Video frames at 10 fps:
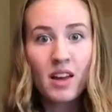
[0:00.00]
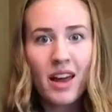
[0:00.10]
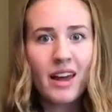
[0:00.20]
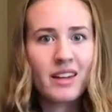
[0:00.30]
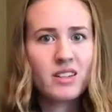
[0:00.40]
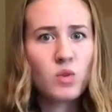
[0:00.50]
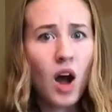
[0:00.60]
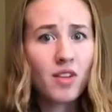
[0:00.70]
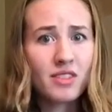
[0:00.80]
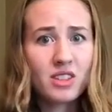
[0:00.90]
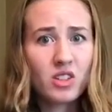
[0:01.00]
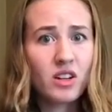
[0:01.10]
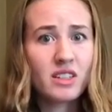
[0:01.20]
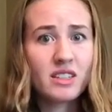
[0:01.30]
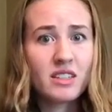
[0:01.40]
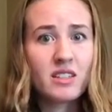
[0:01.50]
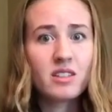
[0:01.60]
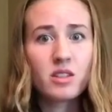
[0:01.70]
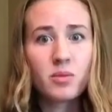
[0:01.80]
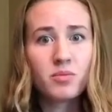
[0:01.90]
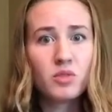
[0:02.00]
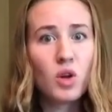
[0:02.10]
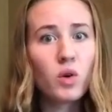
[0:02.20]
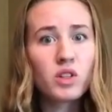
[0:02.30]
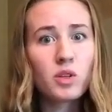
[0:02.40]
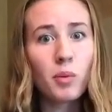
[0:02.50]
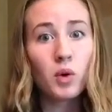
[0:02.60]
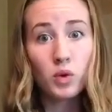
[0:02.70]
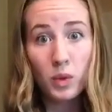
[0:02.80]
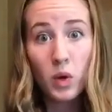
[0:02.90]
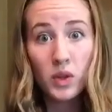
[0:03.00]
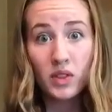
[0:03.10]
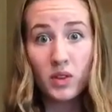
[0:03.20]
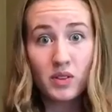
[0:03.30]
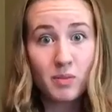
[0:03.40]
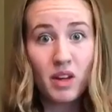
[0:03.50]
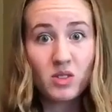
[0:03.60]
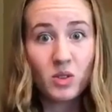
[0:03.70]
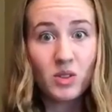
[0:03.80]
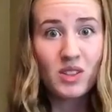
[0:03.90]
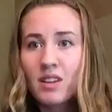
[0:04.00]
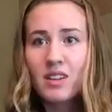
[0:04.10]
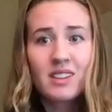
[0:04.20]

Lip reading: and you often start to see some noticeable growth in those muscles.